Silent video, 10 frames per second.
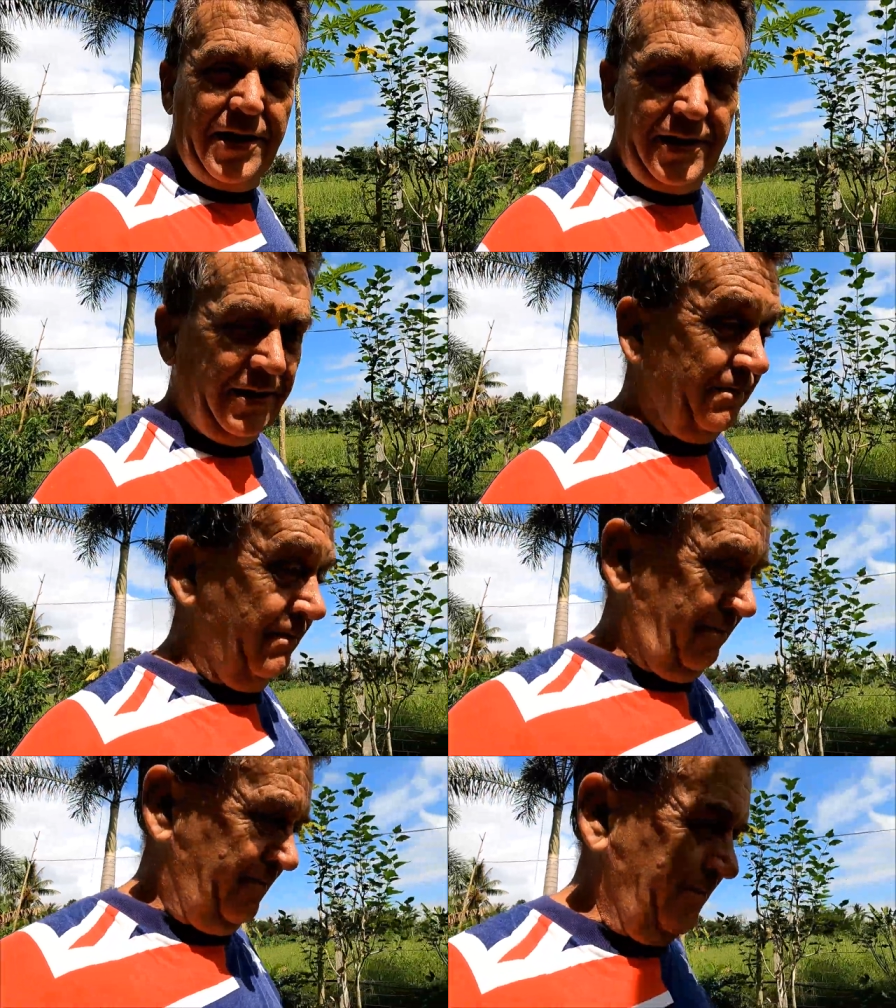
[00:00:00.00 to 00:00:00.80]
cake
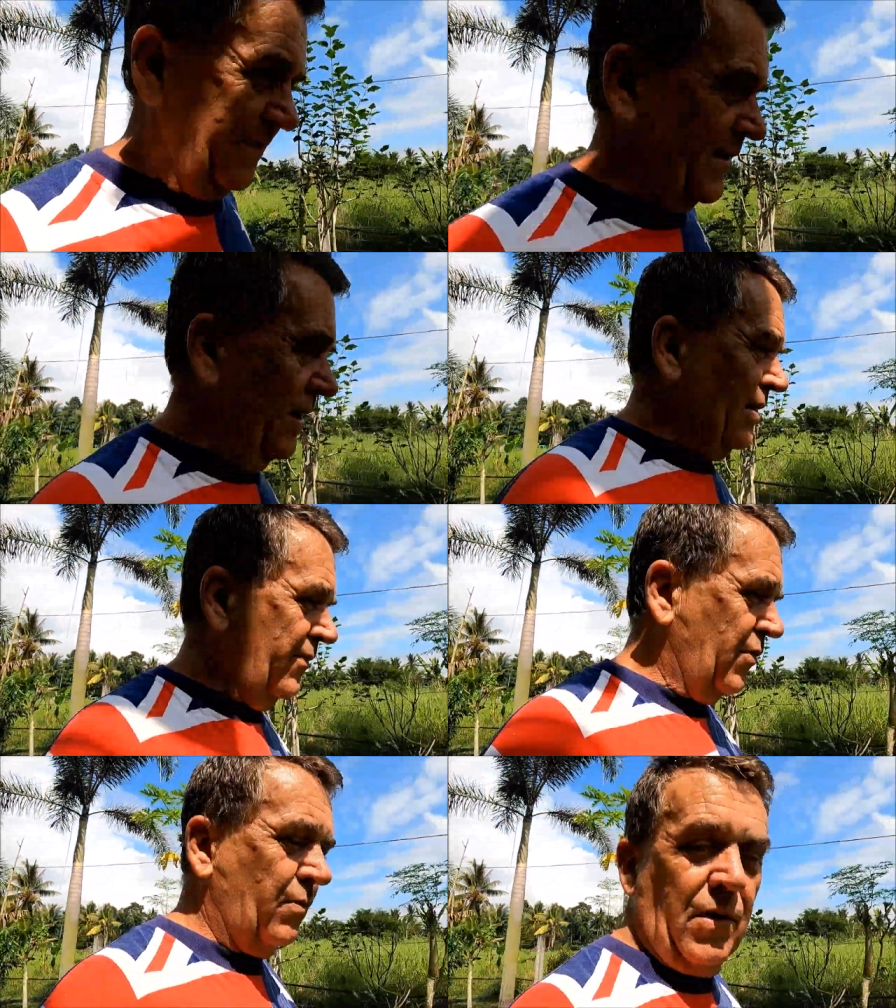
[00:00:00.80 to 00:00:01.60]

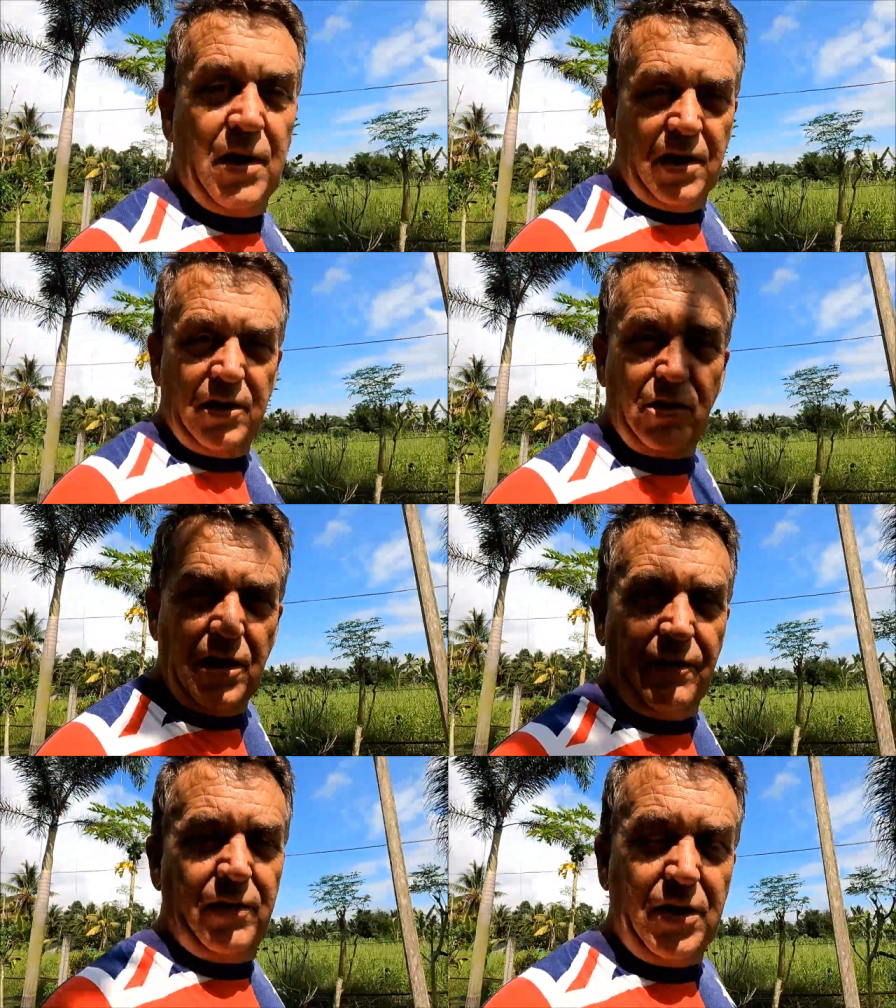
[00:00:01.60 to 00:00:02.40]
from
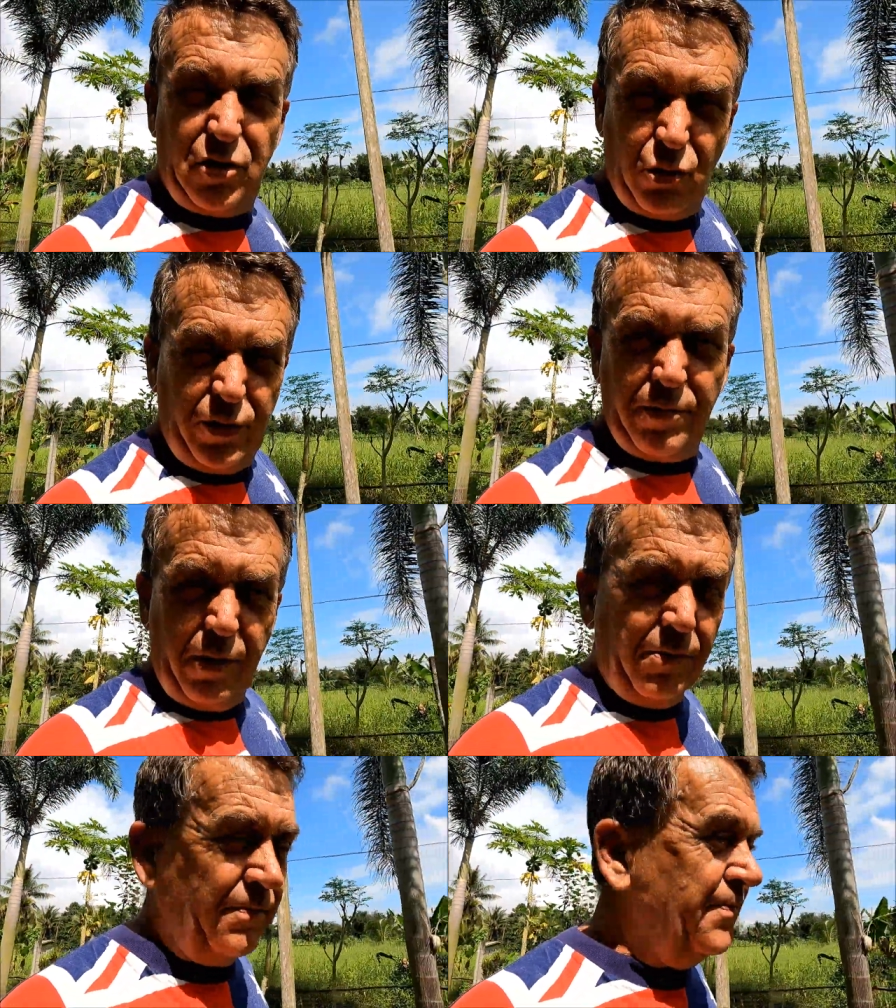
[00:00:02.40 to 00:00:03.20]
lovely Joy
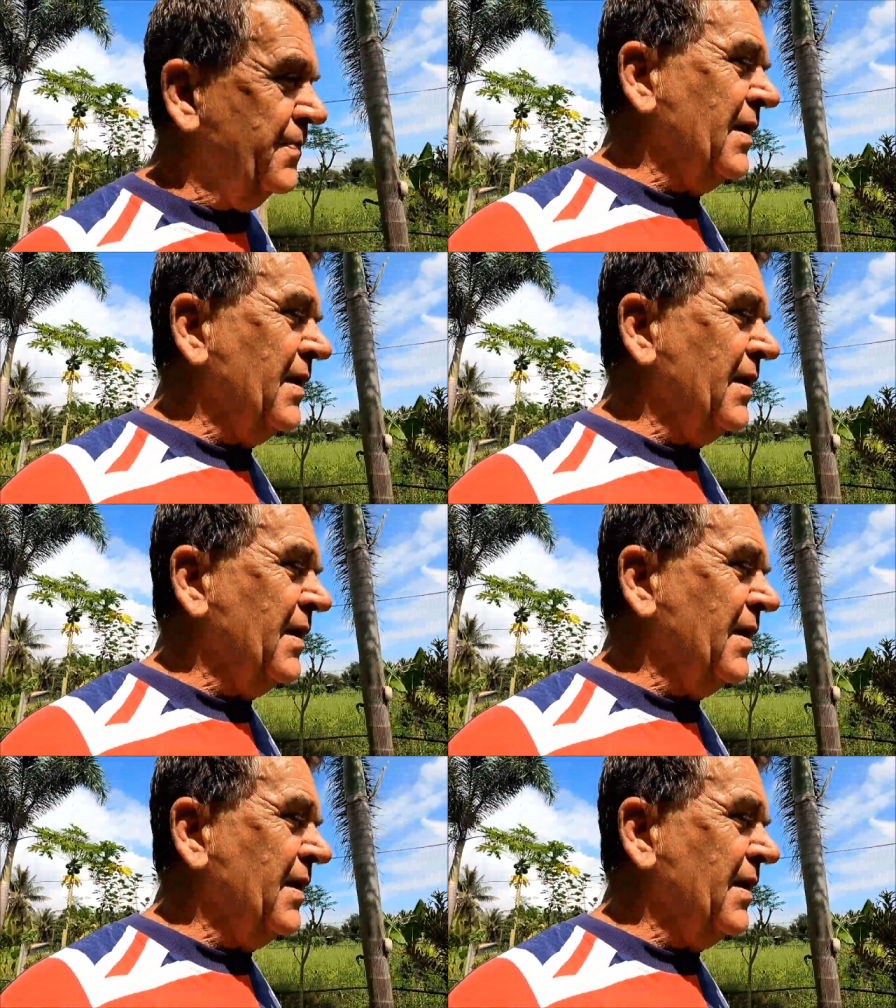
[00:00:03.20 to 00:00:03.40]
and Bob,